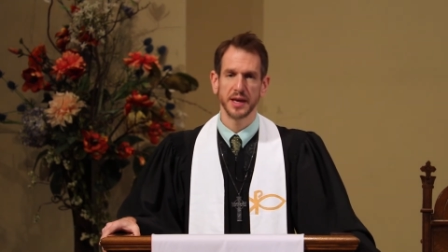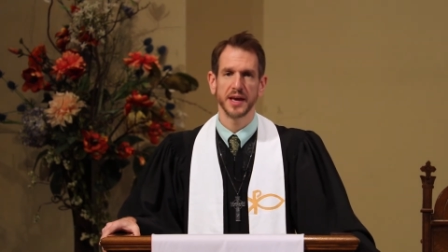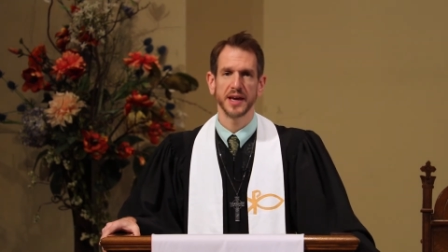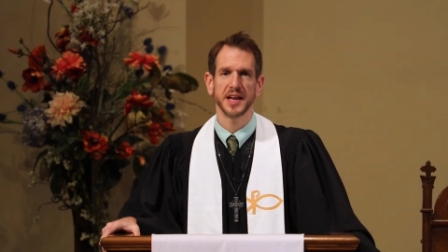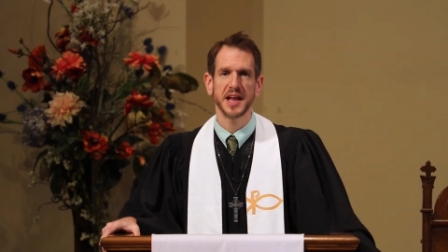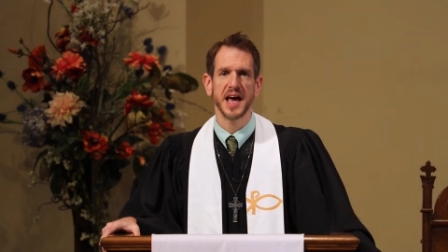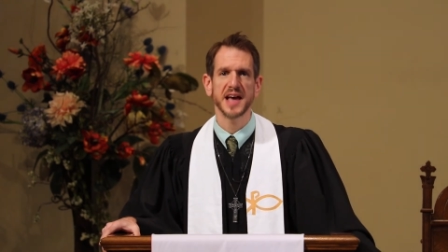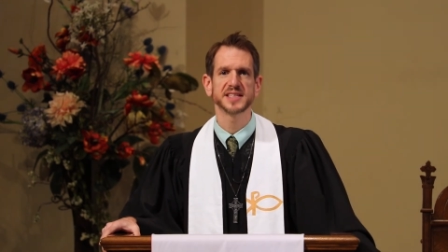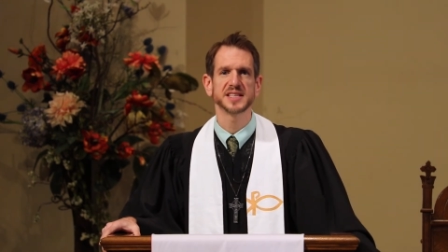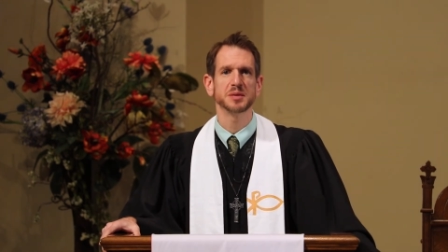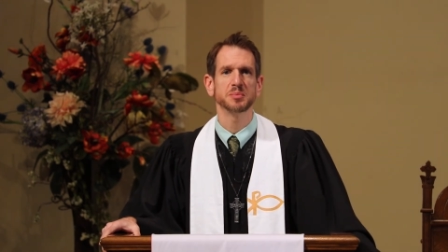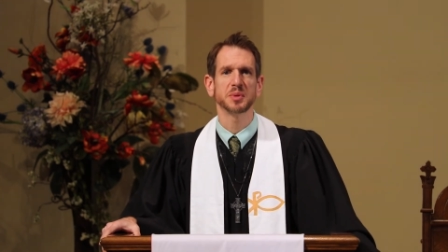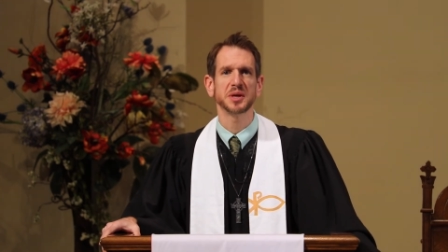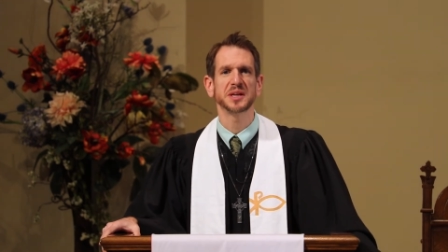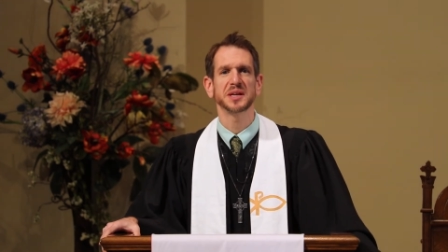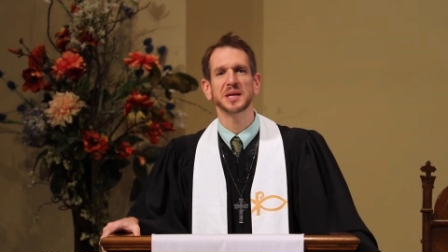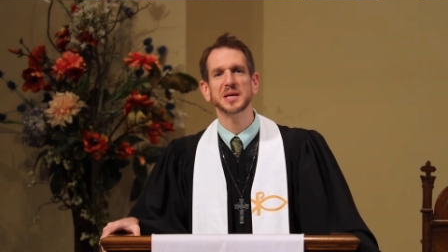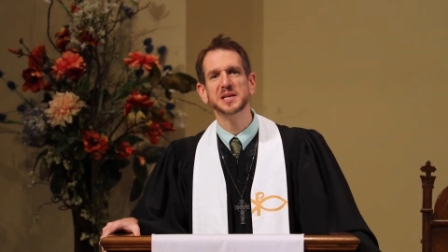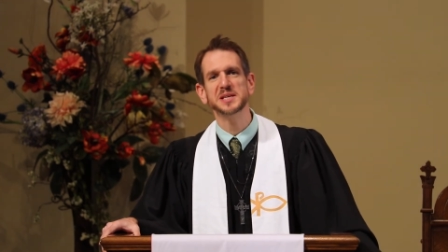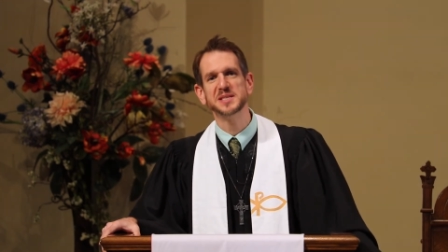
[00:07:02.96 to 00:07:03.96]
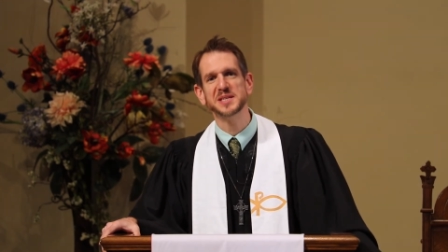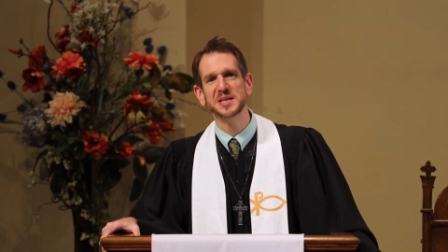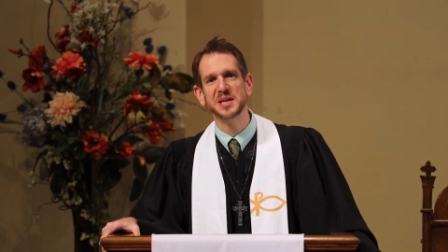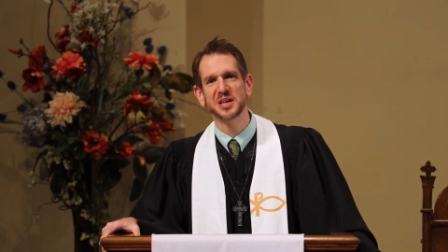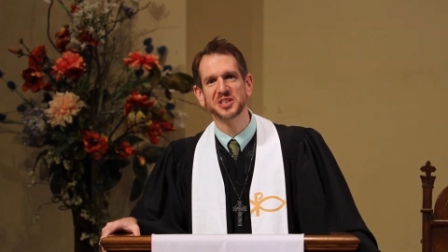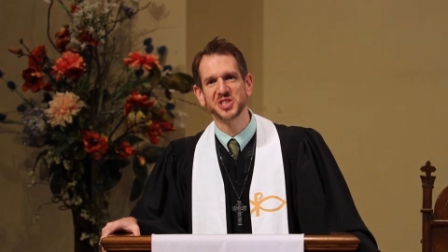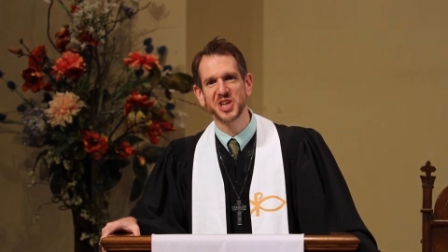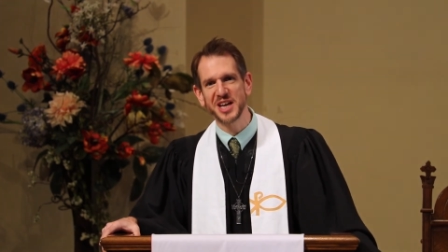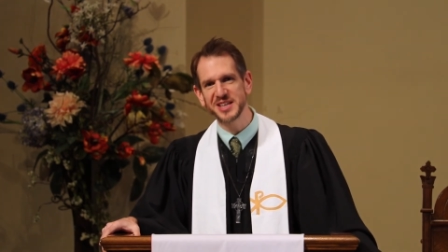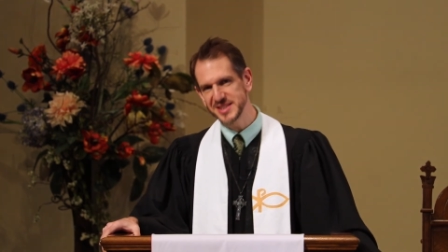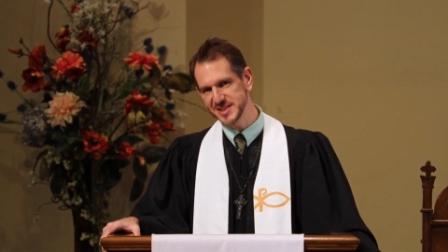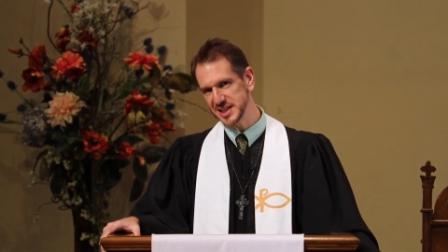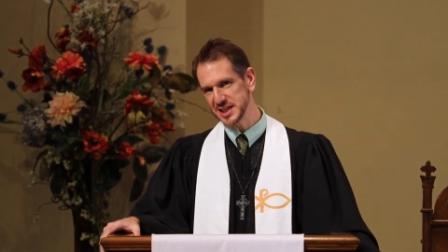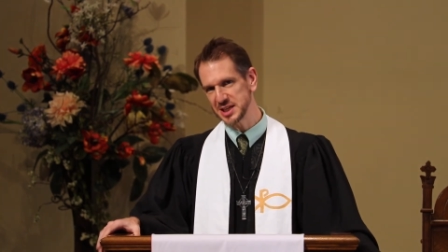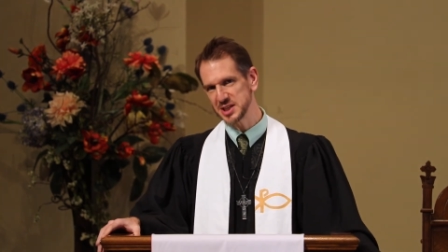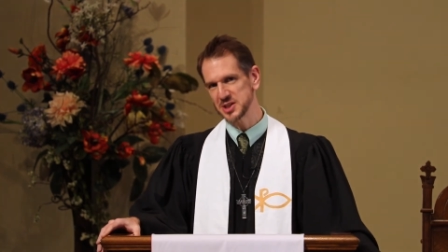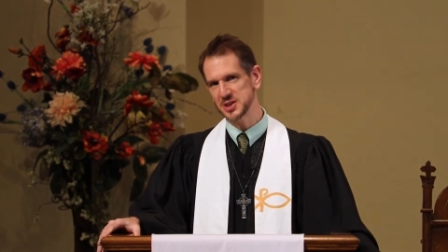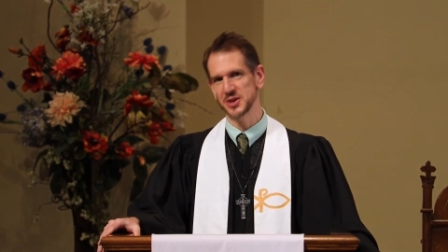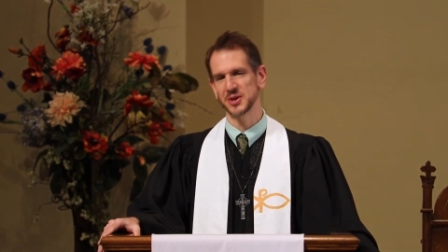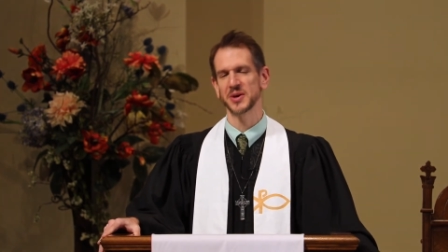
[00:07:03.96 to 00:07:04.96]
It hasn't been easy
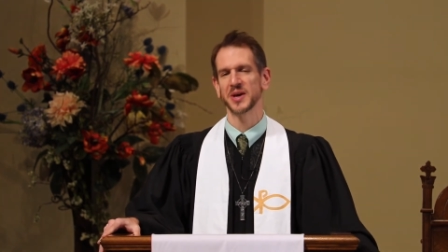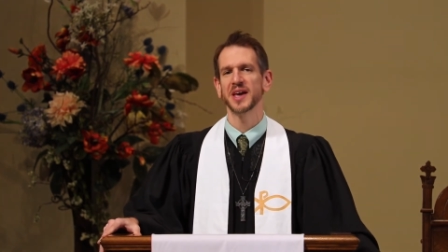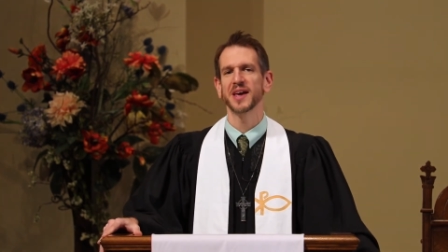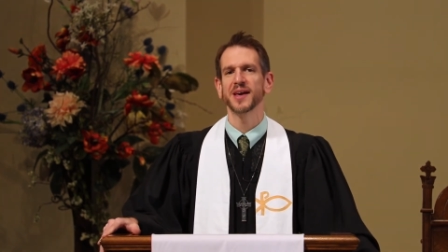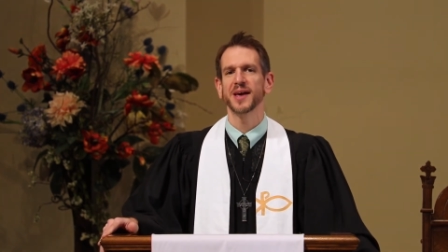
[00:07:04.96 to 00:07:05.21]
adjusting to